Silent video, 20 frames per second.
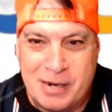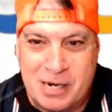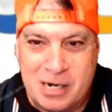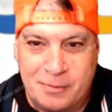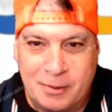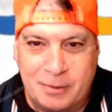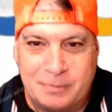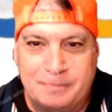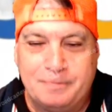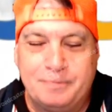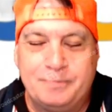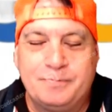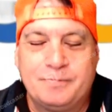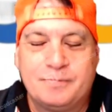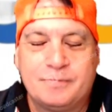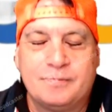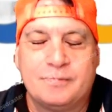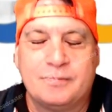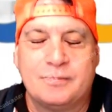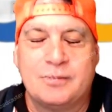minimum.
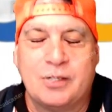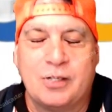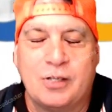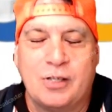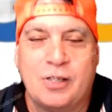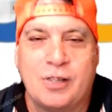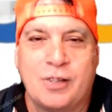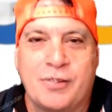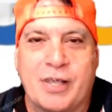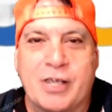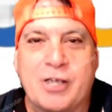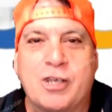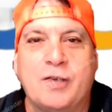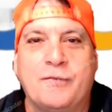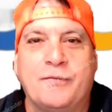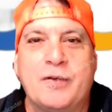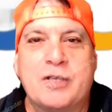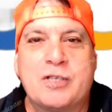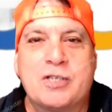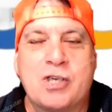
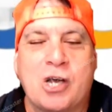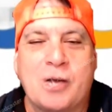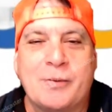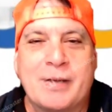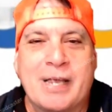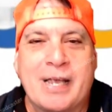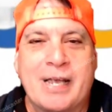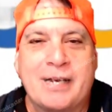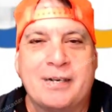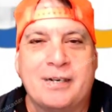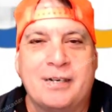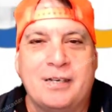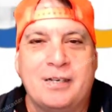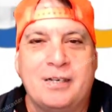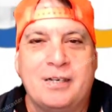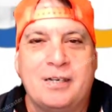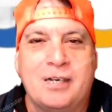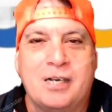Thank you for your time again.